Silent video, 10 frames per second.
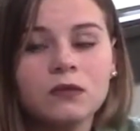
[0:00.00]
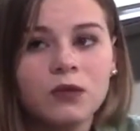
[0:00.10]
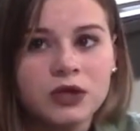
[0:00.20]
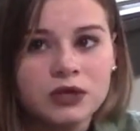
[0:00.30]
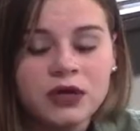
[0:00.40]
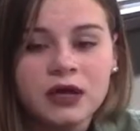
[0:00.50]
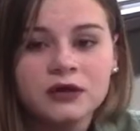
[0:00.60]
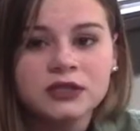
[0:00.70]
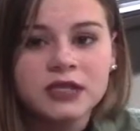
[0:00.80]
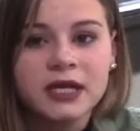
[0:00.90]
what do you not
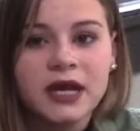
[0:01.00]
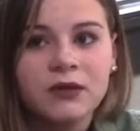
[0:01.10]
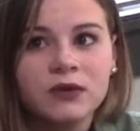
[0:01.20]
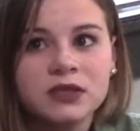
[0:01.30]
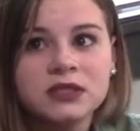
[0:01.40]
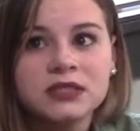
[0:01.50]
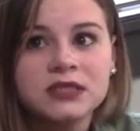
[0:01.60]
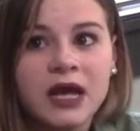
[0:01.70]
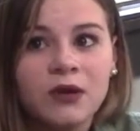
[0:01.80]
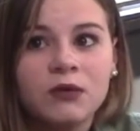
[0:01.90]
understand? I
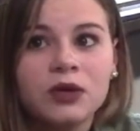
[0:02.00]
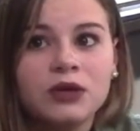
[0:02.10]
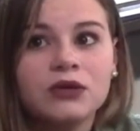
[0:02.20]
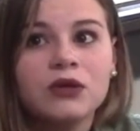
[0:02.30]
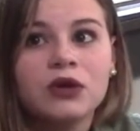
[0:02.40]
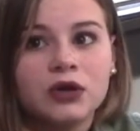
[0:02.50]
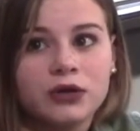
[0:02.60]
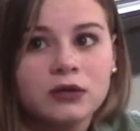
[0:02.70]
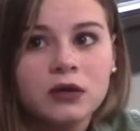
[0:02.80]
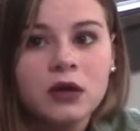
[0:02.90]
want you to
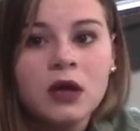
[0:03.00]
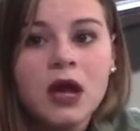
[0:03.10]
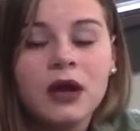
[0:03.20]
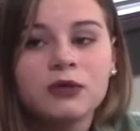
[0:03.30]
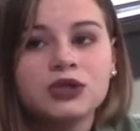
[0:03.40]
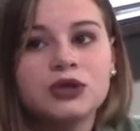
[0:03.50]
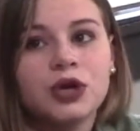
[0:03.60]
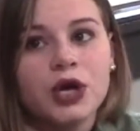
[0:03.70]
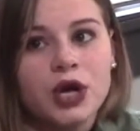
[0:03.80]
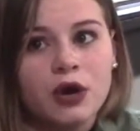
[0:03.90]
learn. I want you
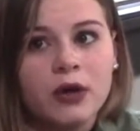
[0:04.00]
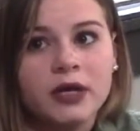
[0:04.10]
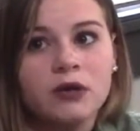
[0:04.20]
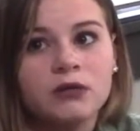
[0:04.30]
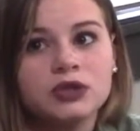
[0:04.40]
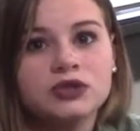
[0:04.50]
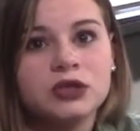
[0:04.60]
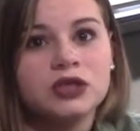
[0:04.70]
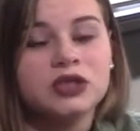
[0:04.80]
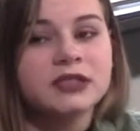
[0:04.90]
to know. I don't want
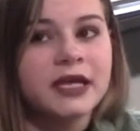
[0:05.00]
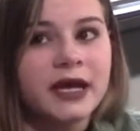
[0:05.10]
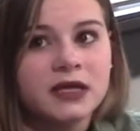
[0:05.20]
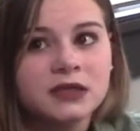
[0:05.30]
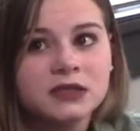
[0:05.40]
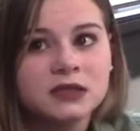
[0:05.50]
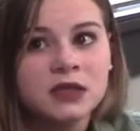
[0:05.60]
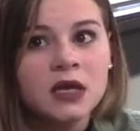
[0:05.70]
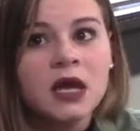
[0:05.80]
you to just guess.